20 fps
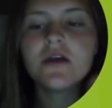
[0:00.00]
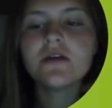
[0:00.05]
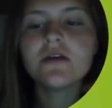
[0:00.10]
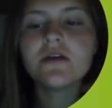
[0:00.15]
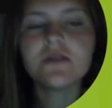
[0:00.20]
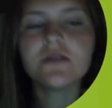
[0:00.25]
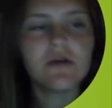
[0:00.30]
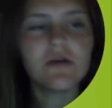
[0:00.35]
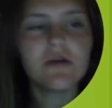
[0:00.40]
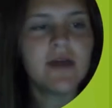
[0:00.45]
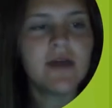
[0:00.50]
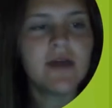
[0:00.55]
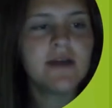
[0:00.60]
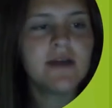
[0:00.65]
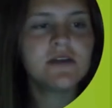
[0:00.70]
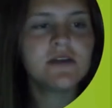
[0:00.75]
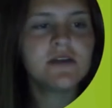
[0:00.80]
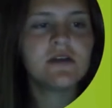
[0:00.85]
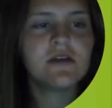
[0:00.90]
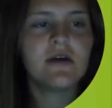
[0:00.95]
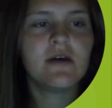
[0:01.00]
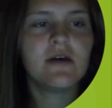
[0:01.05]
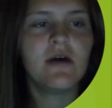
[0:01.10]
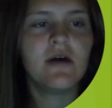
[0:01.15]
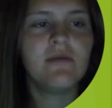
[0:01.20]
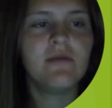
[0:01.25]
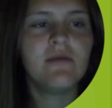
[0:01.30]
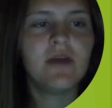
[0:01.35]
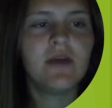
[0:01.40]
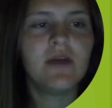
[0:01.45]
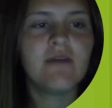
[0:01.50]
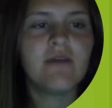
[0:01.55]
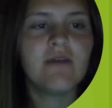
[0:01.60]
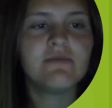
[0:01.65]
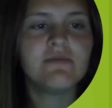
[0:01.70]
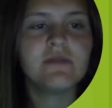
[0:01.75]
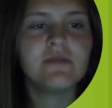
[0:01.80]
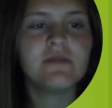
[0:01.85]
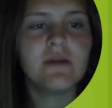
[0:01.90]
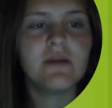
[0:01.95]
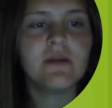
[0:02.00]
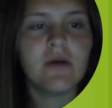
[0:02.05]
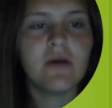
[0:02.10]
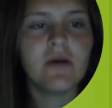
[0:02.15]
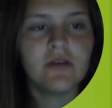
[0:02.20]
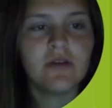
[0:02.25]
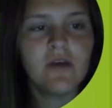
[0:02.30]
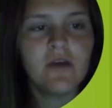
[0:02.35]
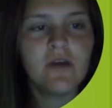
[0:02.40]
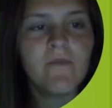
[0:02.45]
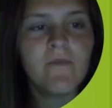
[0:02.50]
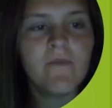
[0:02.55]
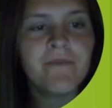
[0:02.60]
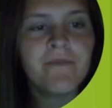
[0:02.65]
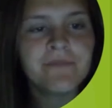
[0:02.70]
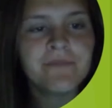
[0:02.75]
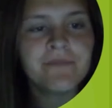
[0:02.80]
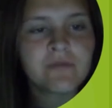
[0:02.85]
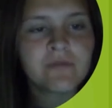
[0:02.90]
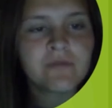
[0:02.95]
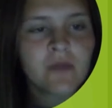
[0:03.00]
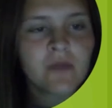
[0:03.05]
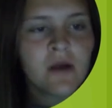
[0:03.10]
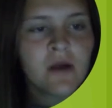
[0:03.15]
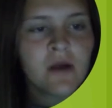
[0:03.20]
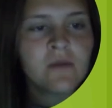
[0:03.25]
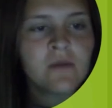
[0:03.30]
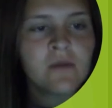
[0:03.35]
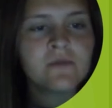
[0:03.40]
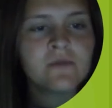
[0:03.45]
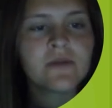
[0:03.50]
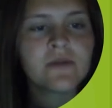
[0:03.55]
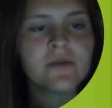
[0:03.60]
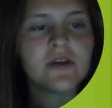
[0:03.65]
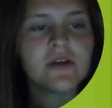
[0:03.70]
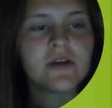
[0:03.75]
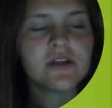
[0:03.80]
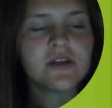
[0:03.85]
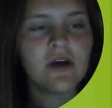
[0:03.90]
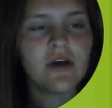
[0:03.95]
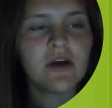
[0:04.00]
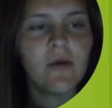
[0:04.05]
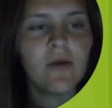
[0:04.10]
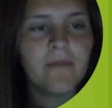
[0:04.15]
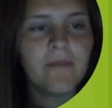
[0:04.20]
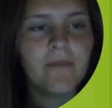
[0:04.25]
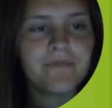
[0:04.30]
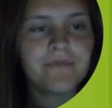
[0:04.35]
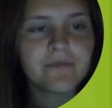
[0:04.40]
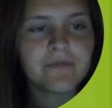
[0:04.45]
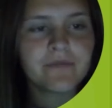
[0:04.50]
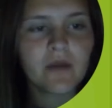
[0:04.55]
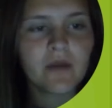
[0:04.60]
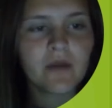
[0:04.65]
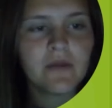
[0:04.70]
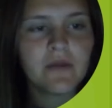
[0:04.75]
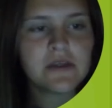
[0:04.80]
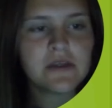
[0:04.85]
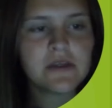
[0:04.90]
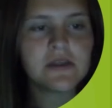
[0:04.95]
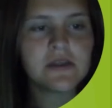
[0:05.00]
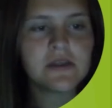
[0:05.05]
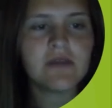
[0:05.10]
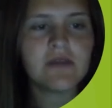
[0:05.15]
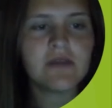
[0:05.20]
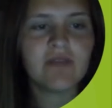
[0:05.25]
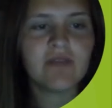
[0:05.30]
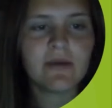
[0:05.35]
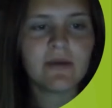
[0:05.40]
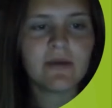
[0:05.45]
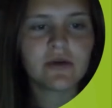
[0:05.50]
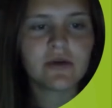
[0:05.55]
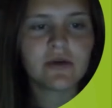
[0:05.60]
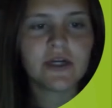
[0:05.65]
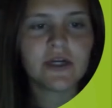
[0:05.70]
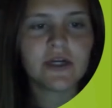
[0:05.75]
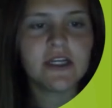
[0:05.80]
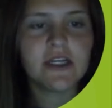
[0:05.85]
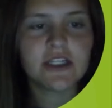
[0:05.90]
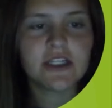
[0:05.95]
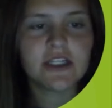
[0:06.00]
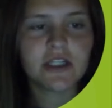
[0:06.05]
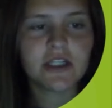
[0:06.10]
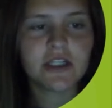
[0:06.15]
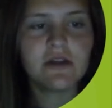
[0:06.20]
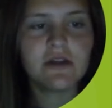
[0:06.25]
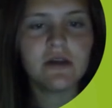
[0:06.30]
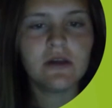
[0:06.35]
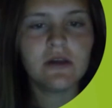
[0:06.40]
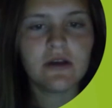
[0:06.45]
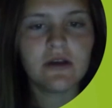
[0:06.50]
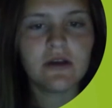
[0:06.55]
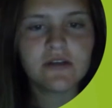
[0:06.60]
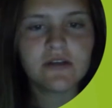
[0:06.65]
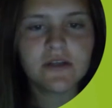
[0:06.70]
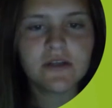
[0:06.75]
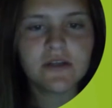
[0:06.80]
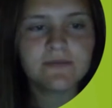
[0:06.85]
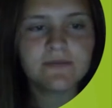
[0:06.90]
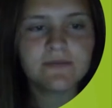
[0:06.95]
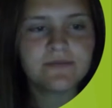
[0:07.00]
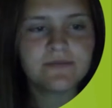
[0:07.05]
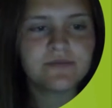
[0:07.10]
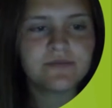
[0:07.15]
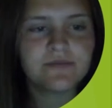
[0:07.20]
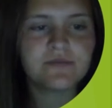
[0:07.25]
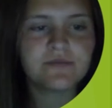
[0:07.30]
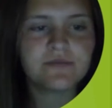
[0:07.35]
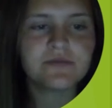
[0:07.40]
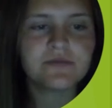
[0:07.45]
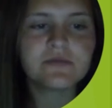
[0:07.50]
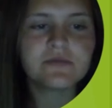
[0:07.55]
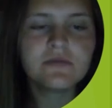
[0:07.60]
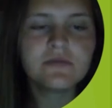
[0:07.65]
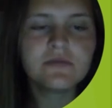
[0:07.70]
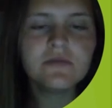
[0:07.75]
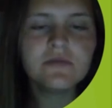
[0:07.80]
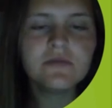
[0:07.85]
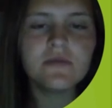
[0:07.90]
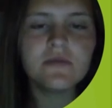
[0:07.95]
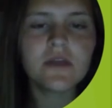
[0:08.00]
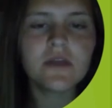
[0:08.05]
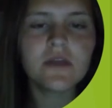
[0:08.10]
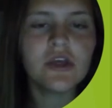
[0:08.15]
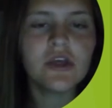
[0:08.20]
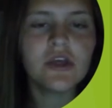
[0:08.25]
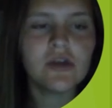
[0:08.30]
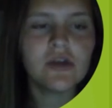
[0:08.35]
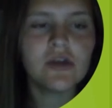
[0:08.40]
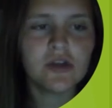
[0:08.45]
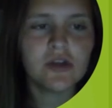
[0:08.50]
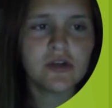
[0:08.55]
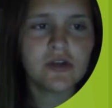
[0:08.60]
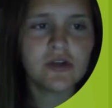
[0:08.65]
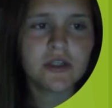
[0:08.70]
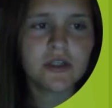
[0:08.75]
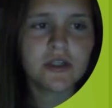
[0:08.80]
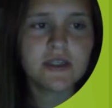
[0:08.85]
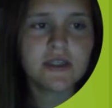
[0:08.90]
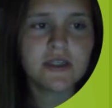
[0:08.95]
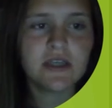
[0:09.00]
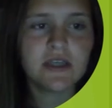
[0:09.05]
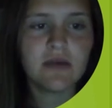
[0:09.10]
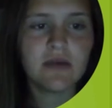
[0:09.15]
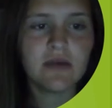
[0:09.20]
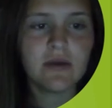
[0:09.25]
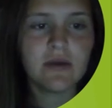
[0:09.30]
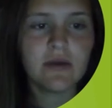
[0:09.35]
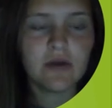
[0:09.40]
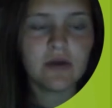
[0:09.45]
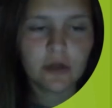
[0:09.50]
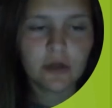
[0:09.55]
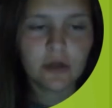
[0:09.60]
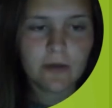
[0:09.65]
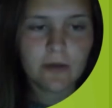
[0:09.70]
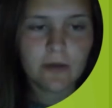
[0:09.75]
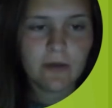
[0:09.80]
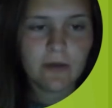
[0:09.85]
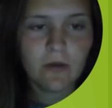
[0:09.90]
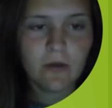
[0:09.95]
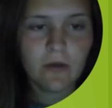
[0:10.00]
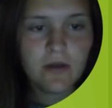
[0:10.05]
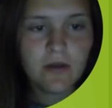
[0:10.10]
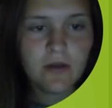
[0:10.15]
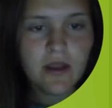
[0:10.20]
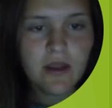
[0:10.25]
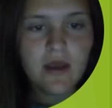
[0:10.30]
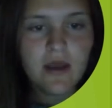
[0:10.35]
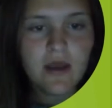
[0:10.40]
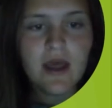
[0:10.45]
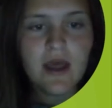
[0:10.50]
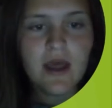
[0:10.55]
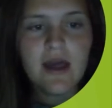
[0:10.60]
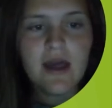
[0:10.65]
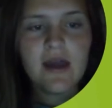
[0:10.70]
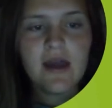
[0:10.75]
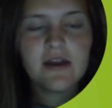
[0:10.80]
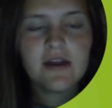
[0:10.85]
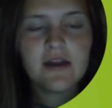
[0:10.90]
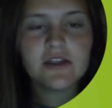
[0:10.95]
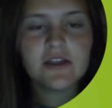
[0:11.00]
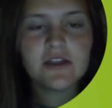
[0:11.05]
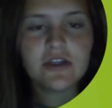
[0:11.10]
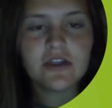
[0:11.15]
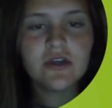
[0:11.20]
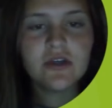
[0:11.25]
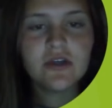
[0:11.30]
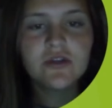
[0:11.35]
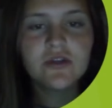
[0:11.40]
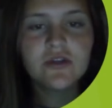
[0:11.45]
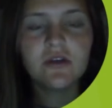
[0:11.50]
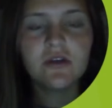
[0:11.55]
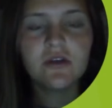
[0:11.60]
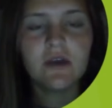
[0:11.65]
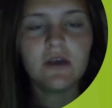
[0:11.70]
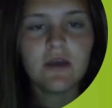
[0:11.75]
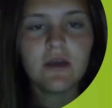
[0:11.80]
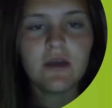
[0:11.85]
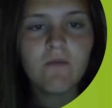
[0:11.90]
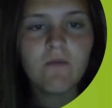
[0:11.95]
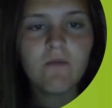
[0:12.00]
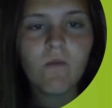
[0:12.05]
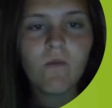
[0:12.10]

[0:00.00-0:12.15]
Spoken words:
So next, we have pneumonia. So this is an inflammatory condition in the lungs. You usually see it with older people, and it is usually